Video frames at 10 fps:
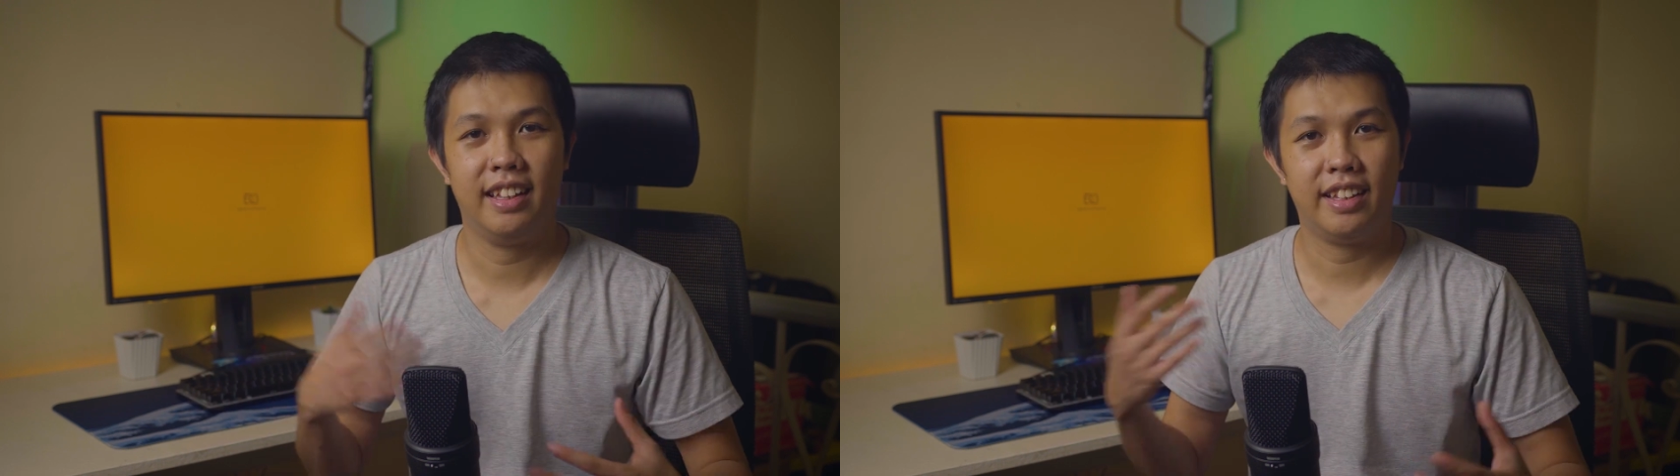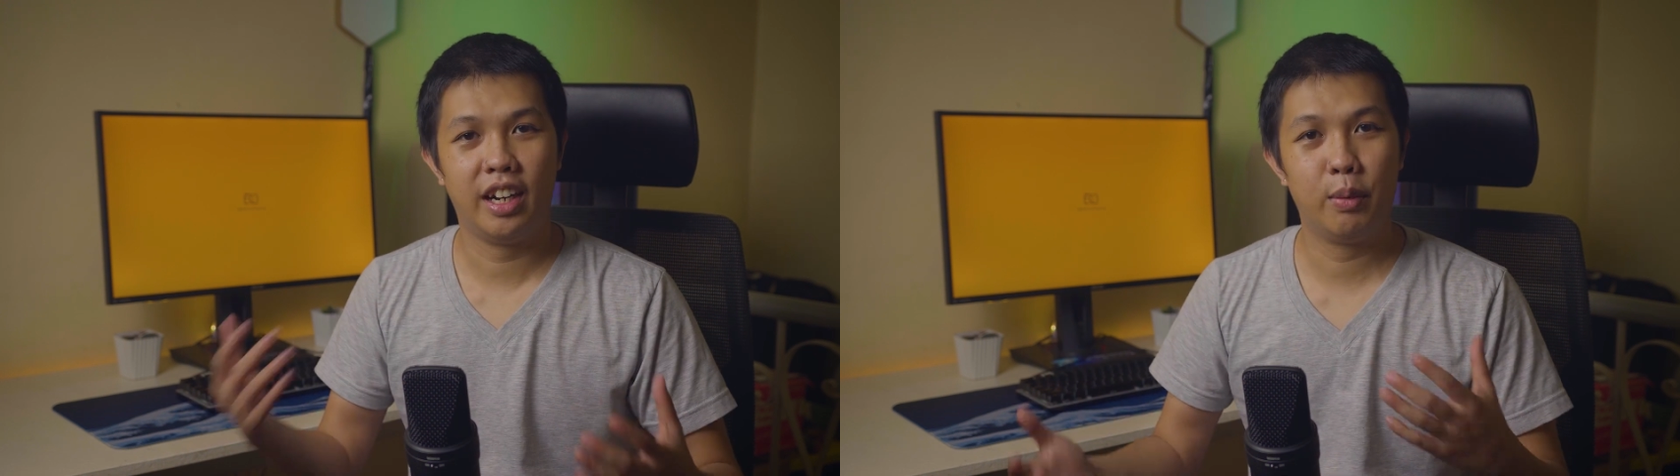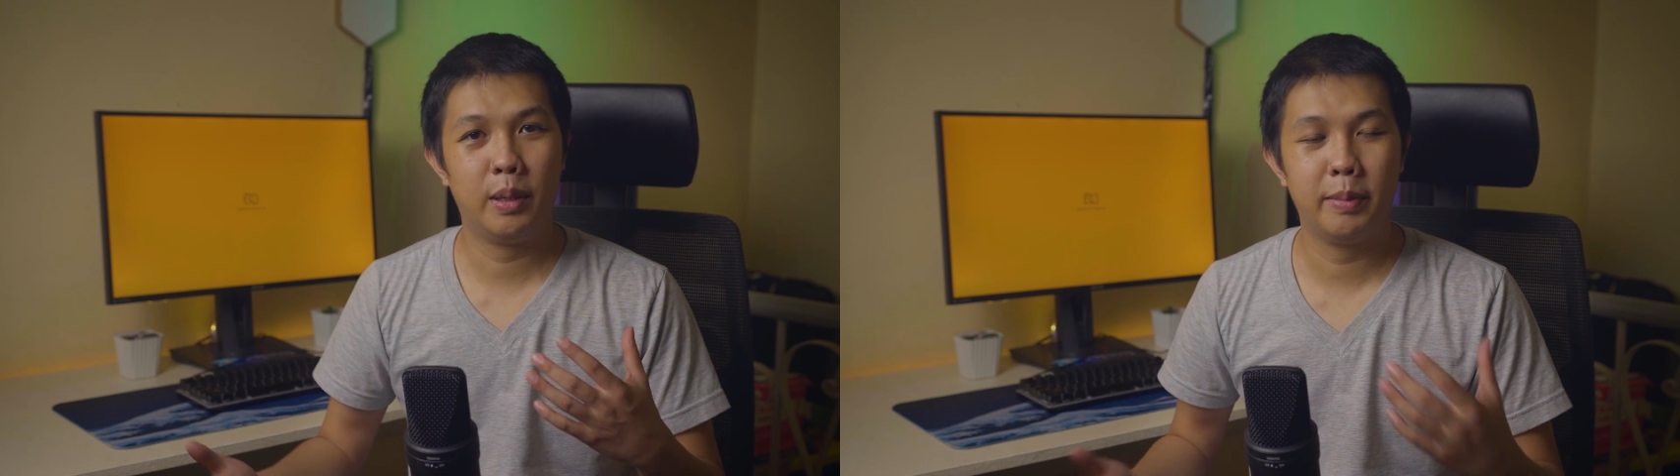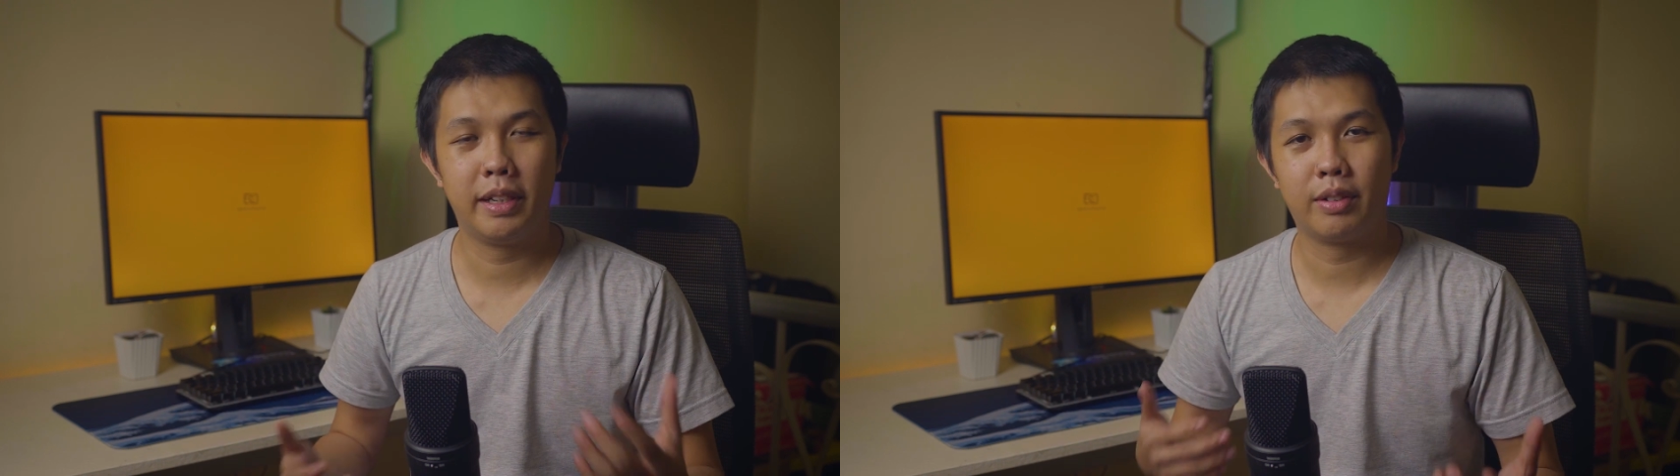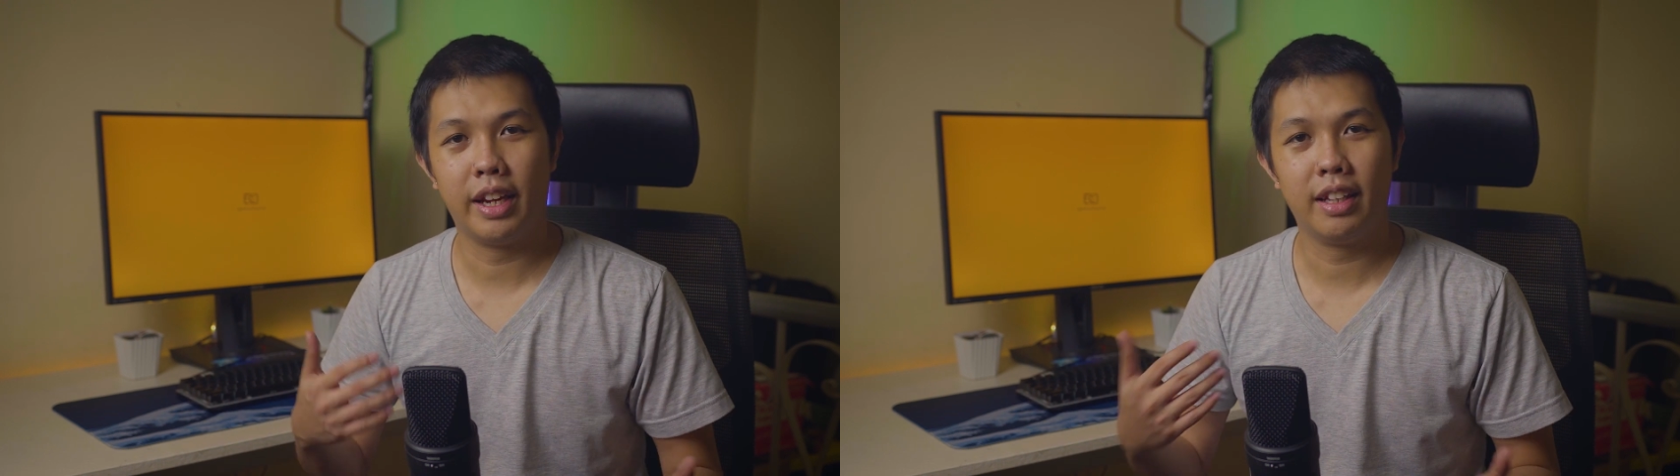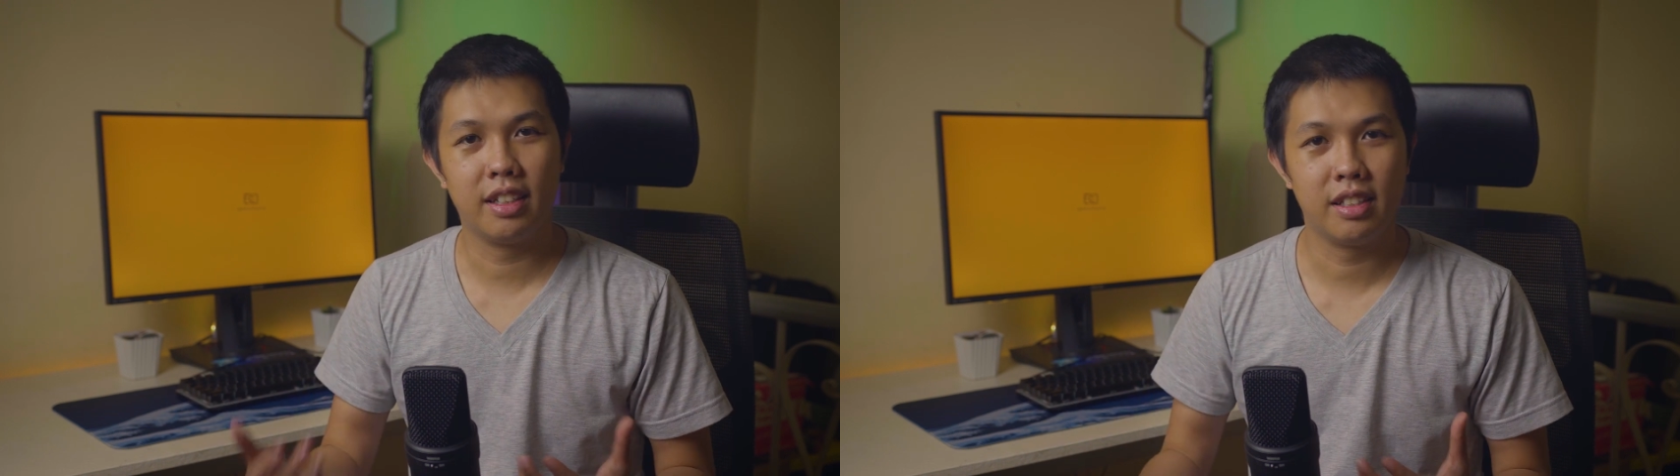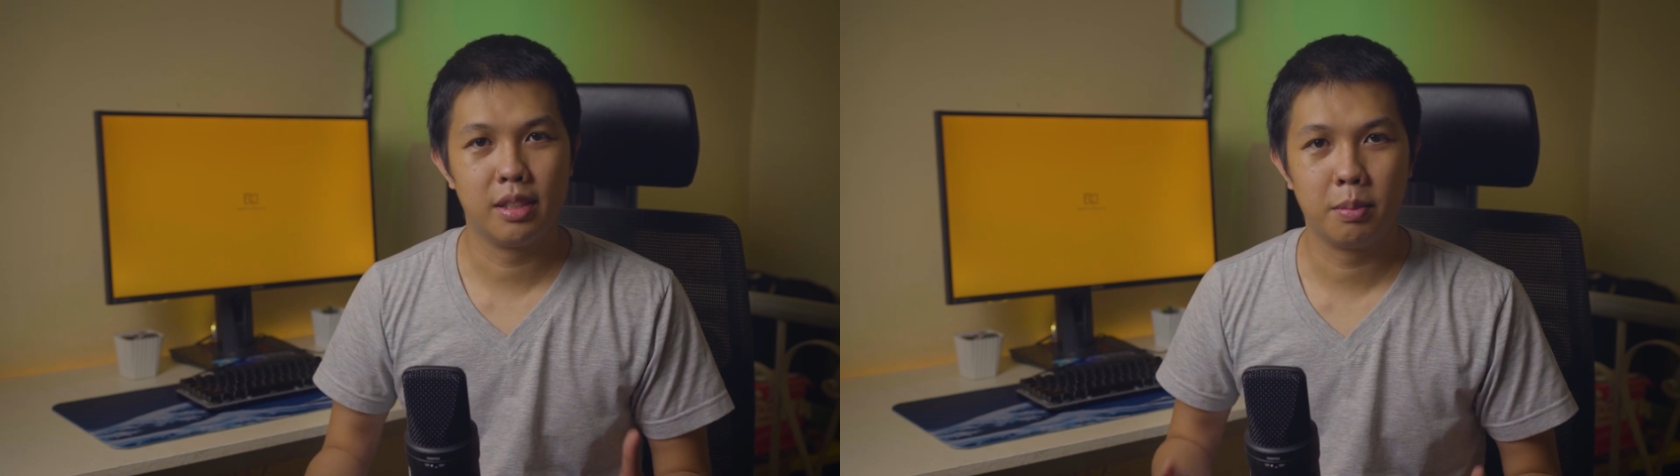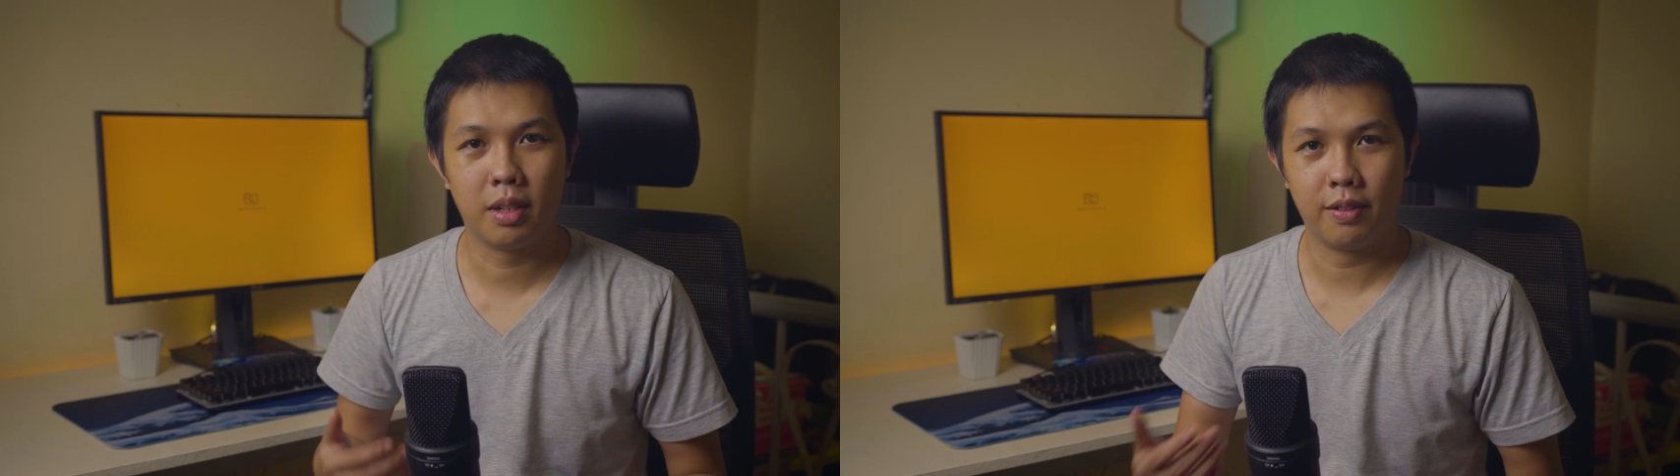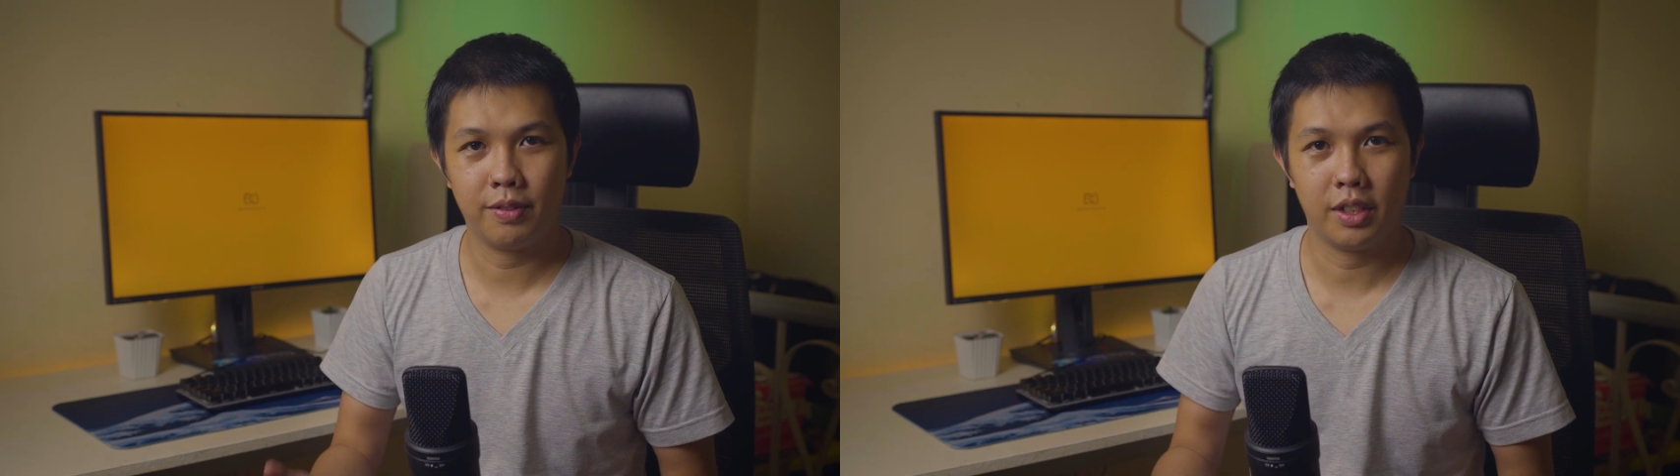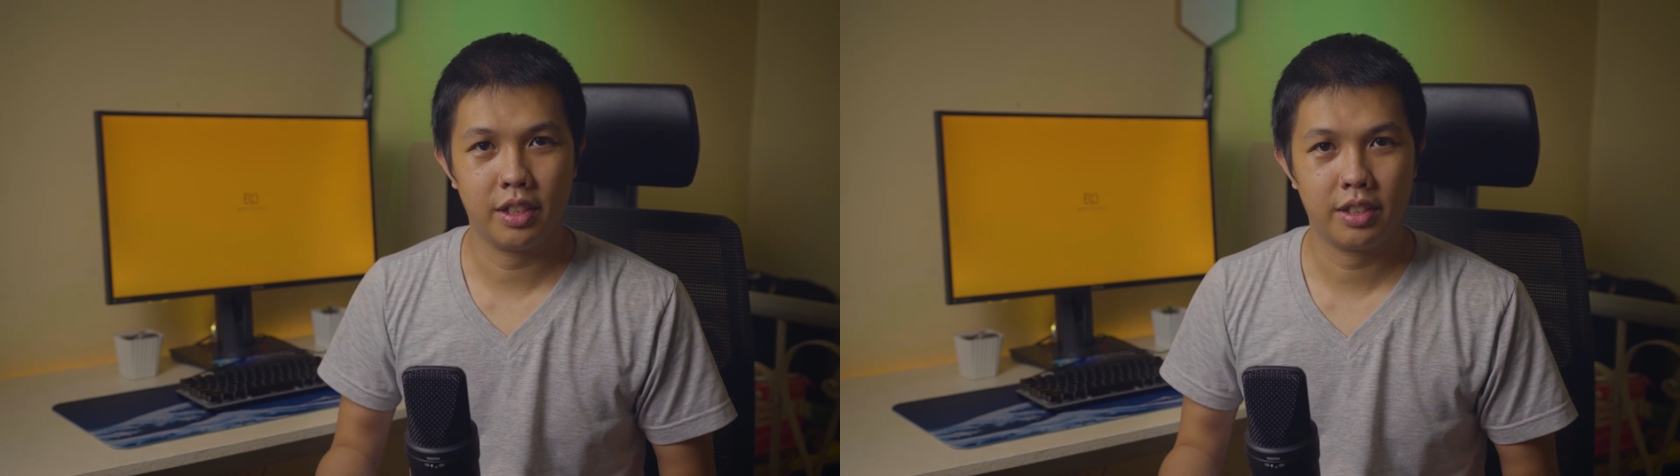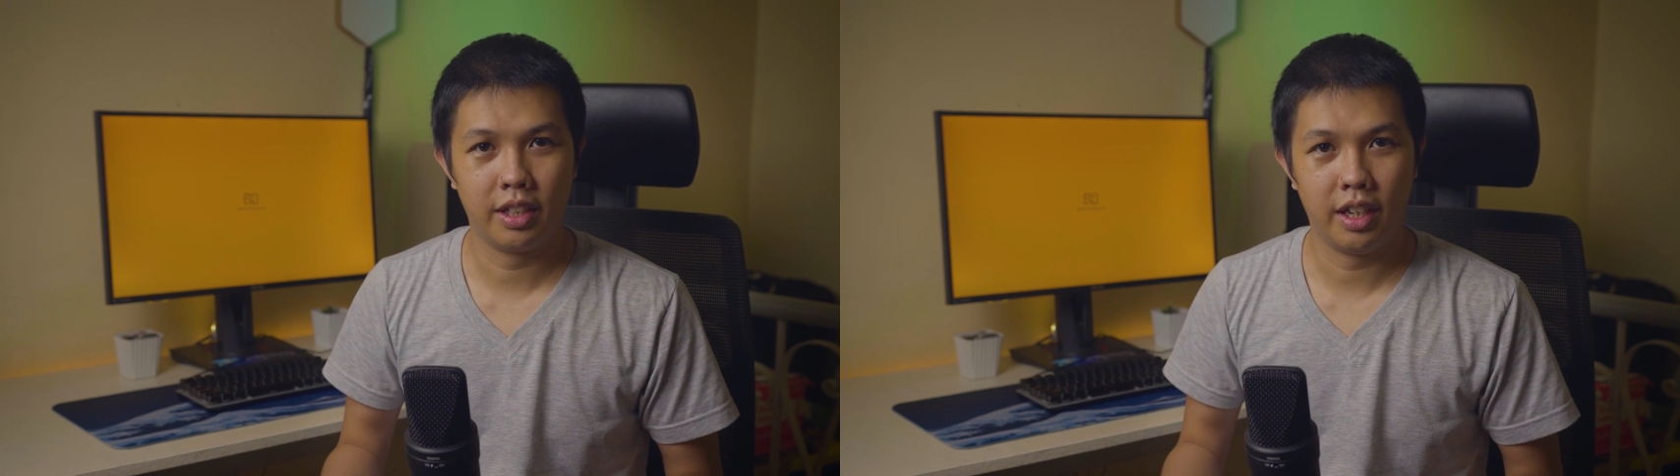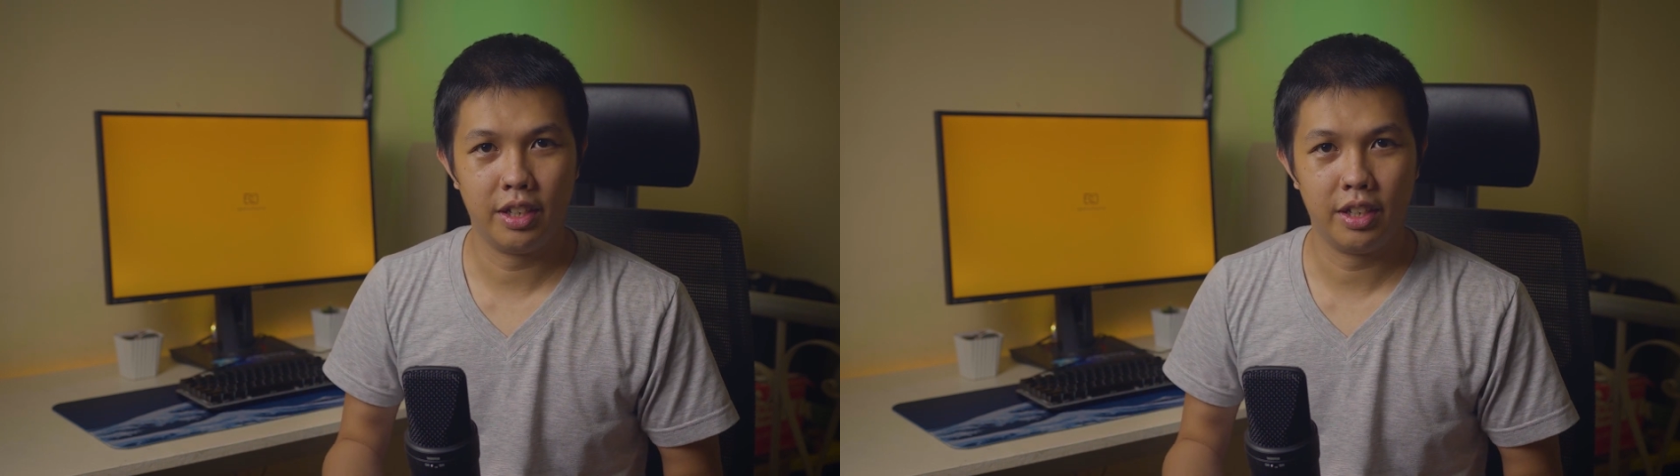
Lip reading: and there we'll be creating some covers